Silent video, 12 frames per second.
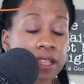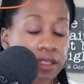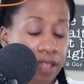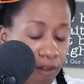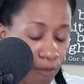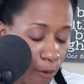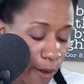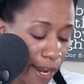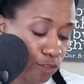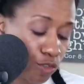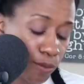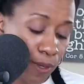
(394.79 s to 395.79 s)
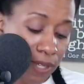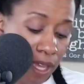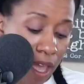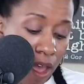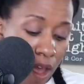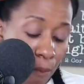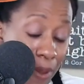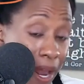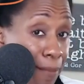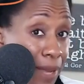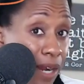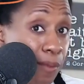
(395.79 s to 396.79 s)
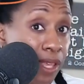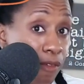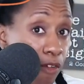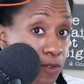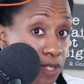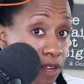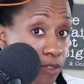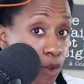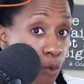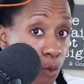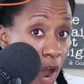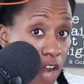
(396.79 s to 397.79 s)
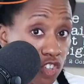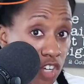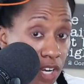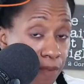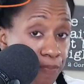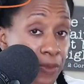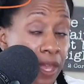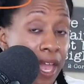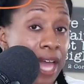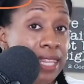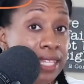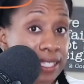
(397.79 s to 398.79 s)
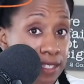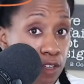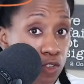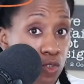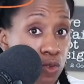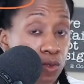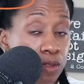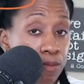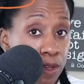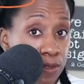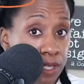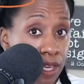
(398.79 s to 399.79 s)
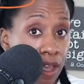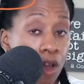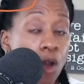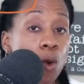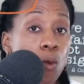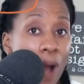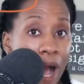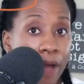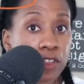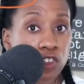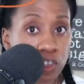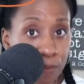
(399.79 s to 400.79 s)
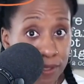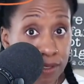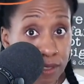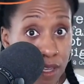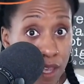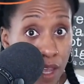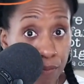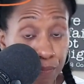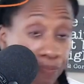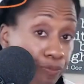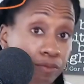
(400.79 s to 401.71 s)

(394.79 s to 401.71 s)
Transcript: I love orchestral music, but I'm not a believer of sitting there watching and listening to the music while the ship is sinking.